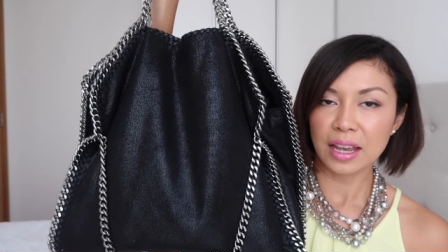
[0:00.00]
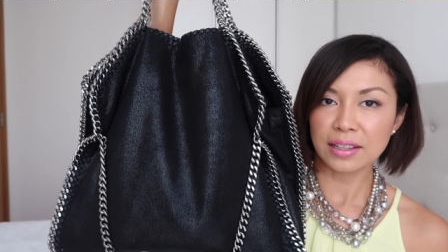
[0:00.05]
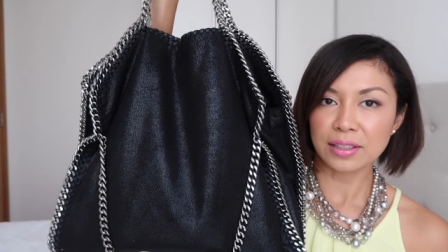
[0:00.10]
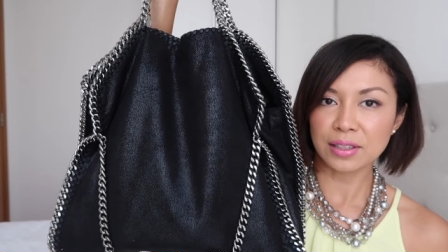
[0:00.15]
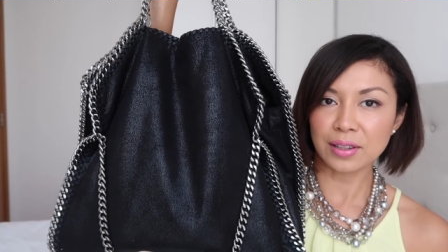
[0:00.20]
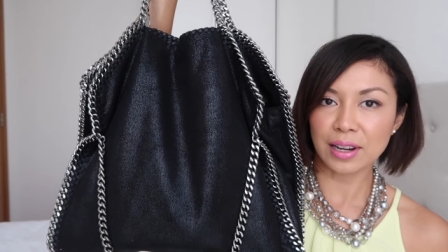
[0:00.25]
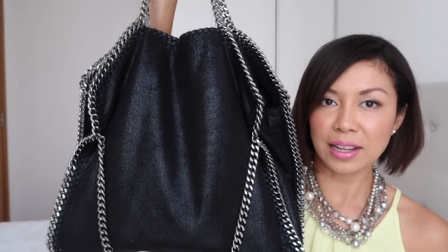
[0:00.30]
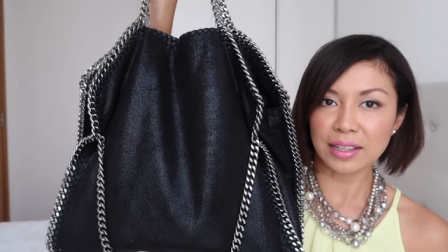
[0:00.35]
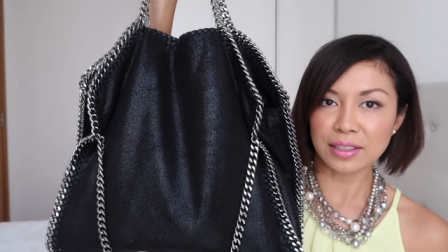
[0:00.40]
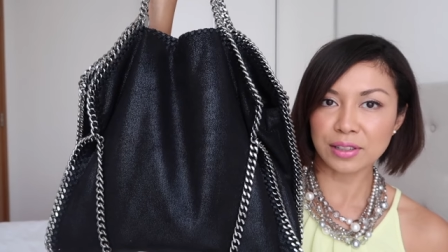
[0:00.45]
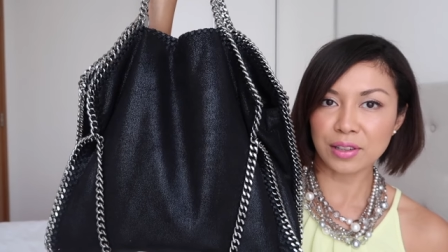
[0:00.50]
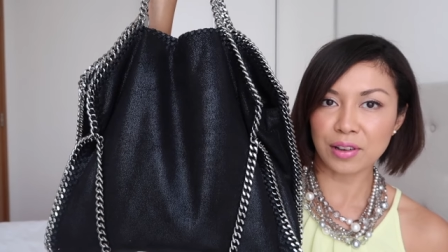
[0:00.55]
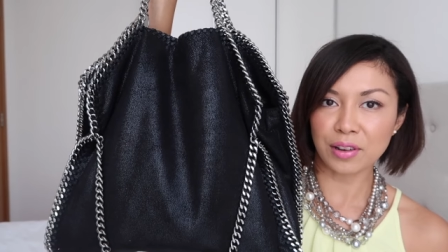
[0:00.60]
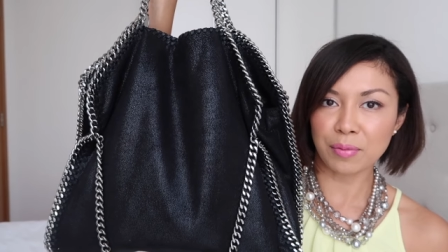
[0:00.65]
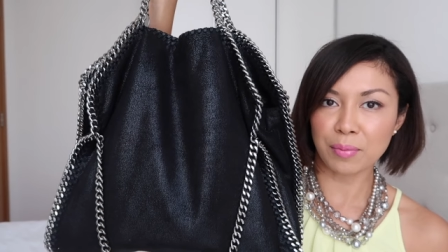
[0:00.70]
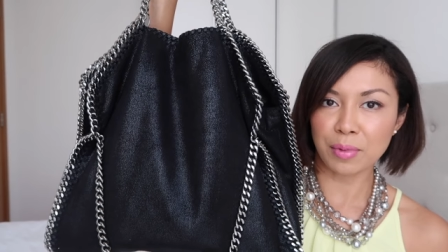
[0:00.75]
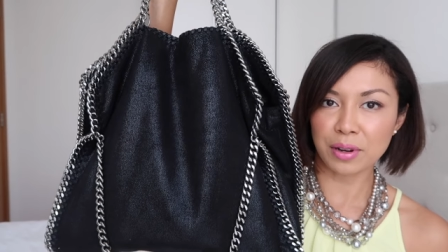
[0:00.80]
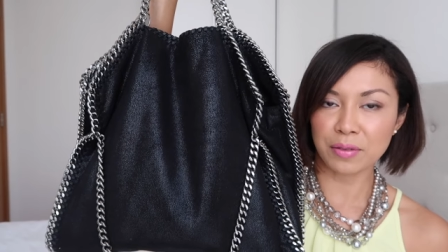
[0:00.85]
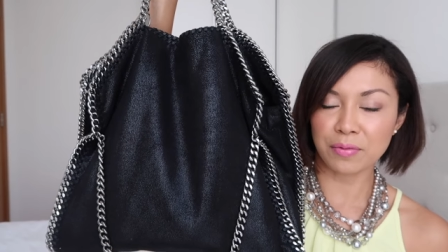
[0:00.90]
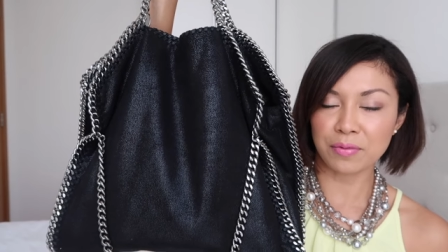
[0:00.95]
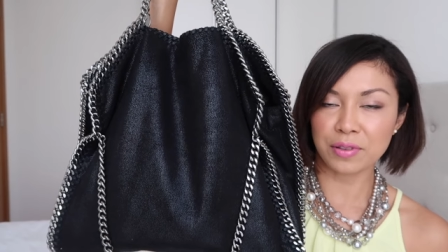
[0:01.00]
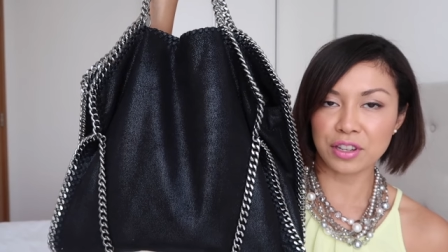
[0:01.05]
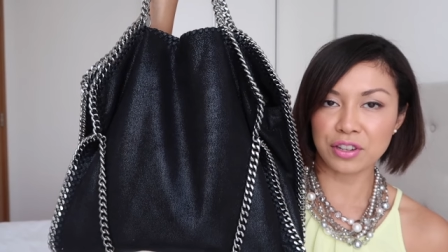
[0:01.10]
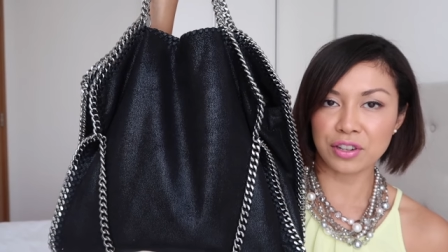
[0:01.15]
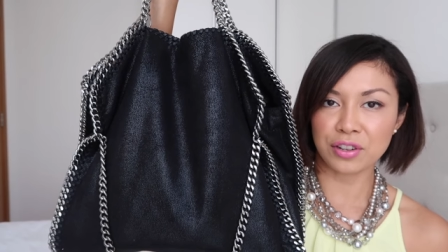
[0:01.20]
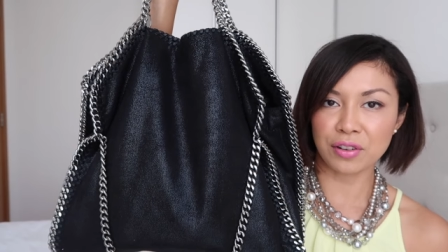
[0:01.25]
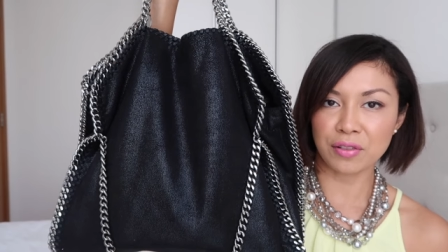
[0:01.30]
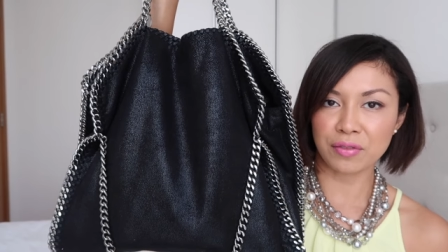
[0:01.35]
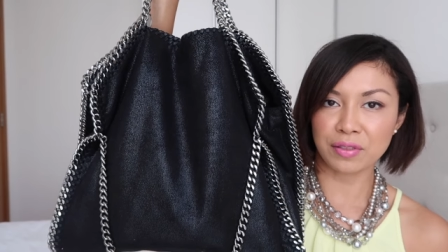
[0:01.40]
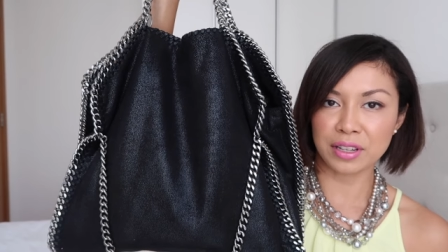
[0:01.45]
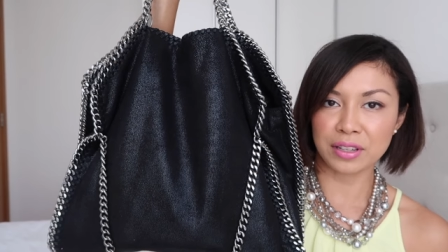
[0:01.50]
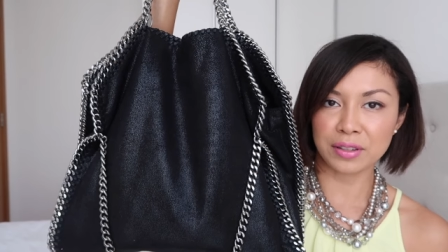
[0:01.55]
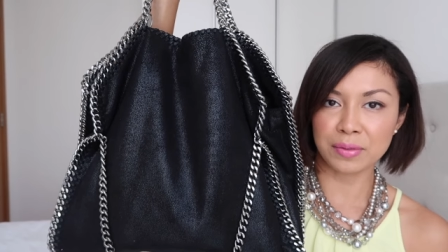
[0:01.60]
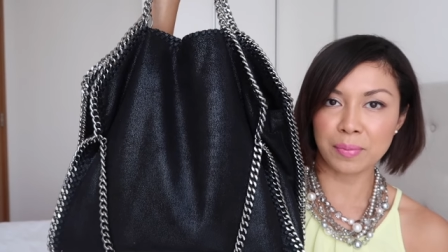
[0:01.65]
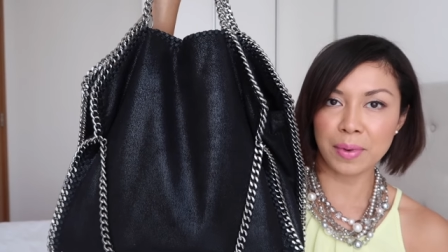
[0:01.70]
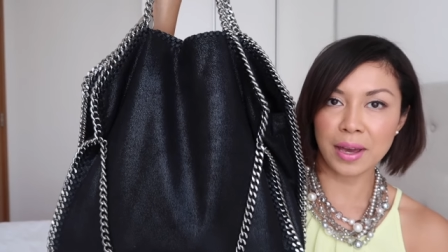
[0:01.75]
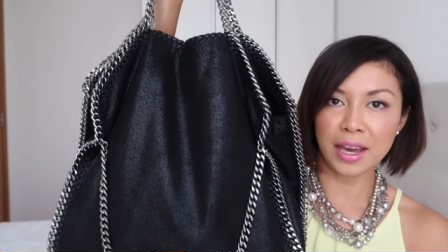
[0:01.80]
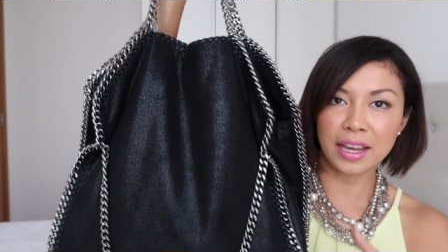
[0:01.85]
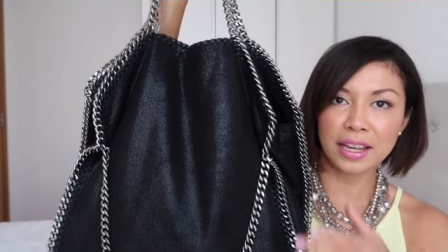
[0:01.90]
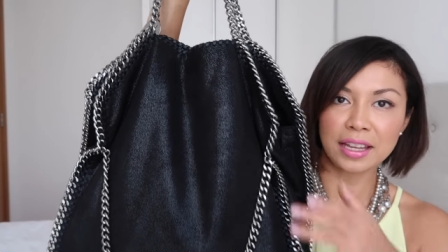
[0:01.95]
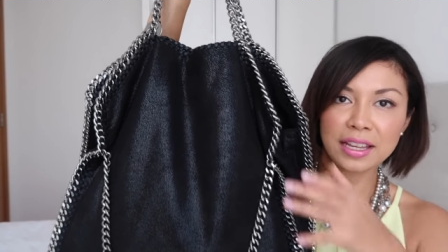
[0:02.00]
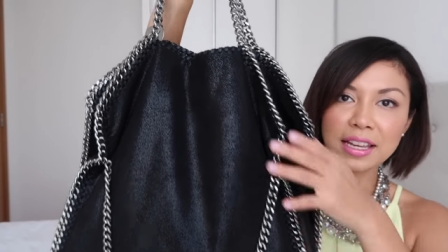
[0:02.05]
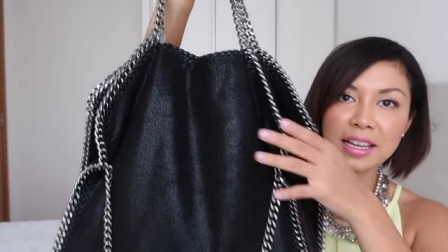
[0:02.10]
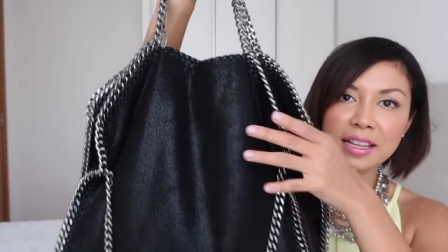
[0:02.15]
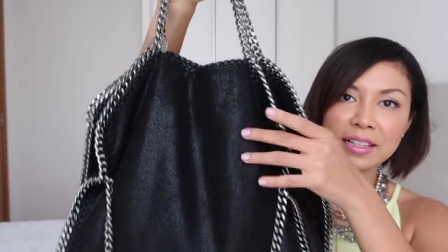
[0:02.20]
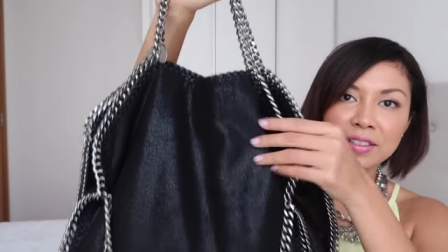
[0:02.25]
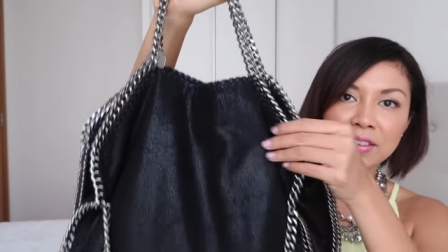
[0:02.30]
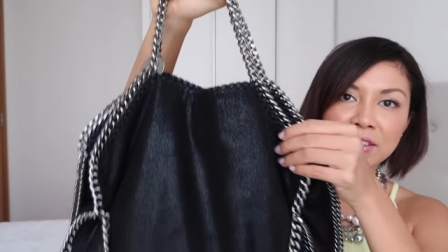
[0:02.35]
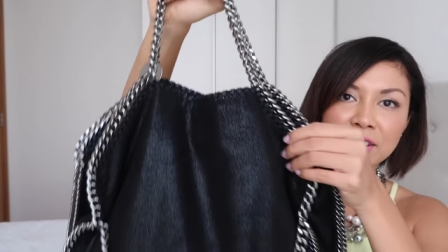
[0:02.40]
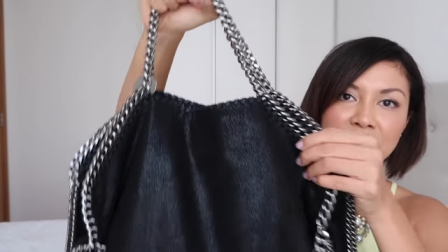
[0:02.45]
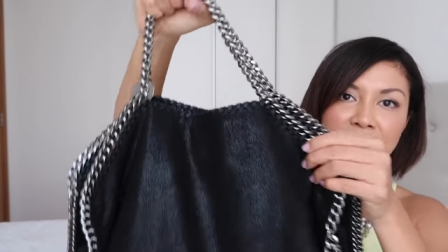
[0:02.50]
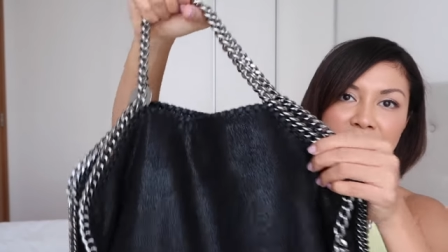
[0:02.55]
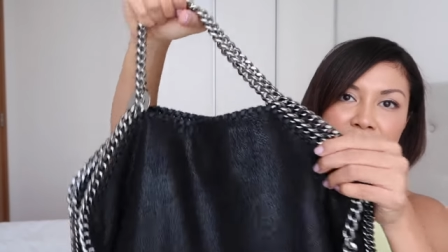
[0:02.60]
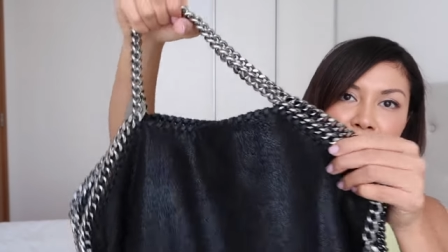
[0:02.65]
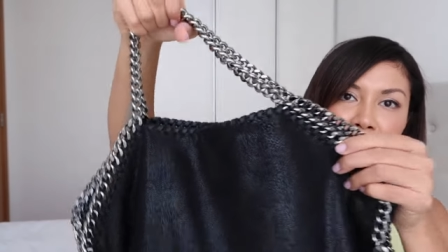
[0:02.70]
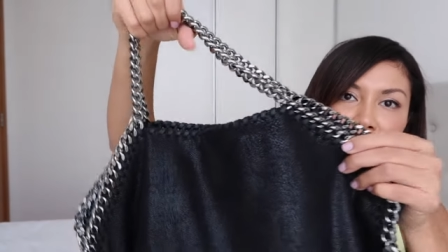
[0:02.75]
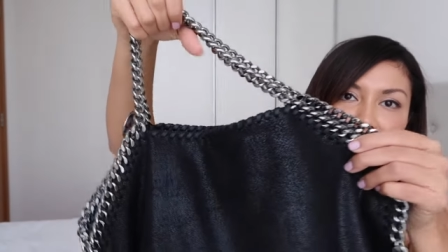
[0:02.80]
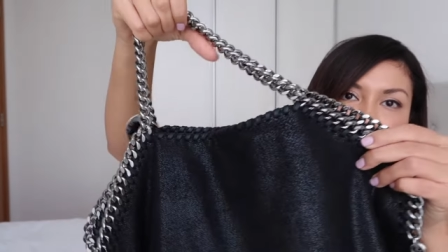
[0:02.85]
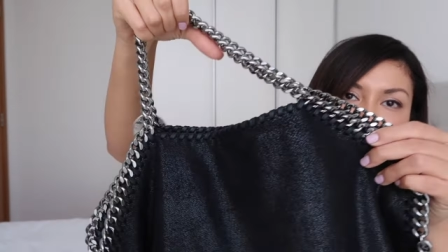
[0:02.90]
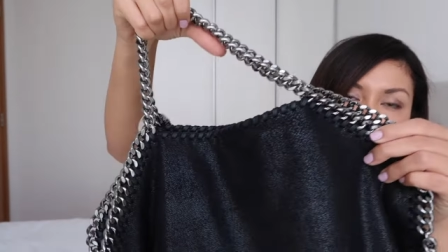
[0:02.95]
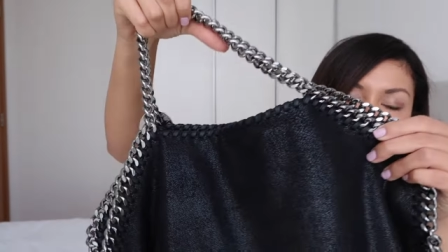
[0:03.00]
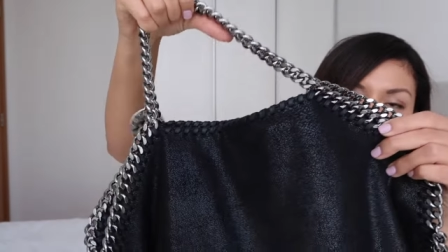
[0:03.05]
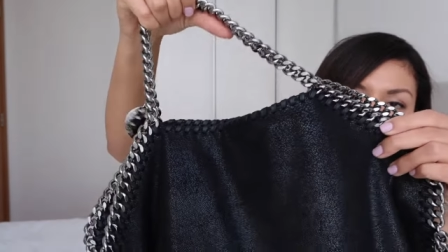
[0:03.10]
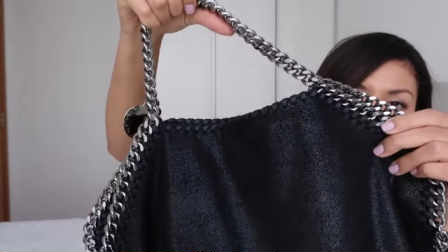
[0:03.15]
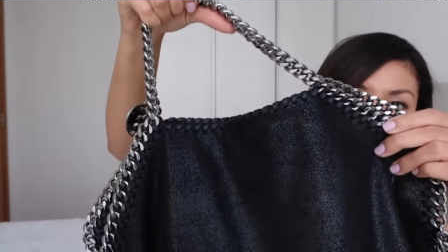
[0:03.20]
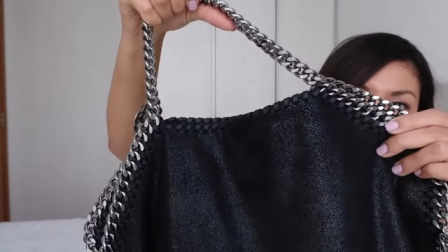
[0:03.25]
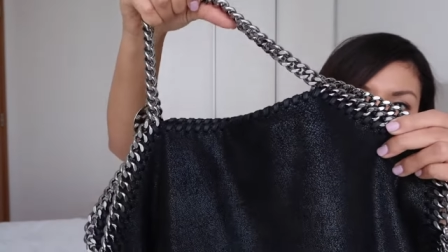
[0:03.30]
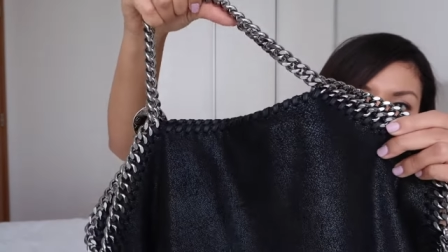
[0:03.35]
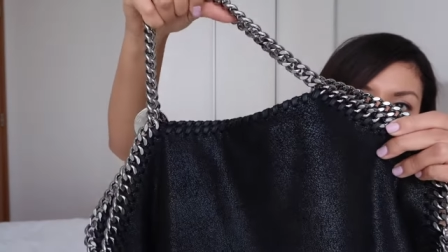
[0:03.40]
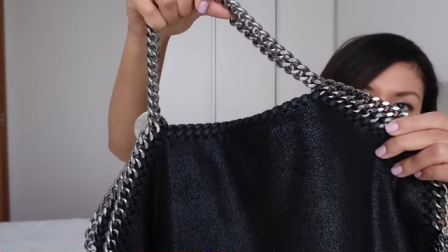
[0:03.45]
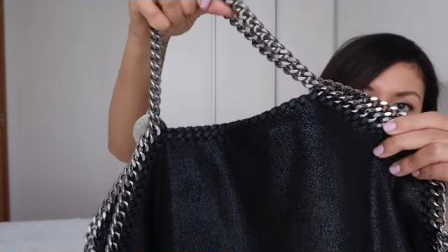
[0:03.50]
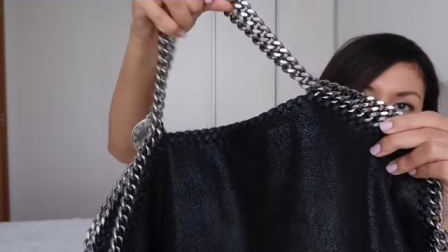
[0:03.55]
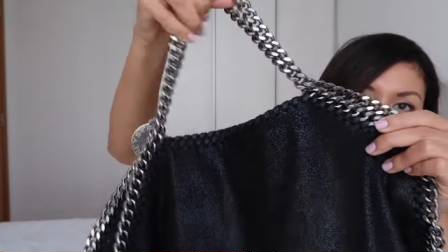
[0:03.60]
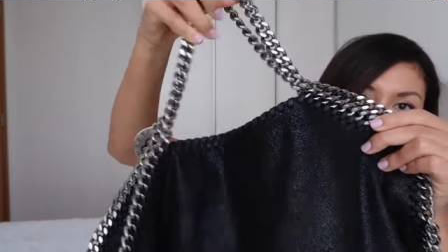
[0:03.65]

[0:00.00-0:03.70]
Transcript: So let's talk about the feature of this bag. So this bag comes with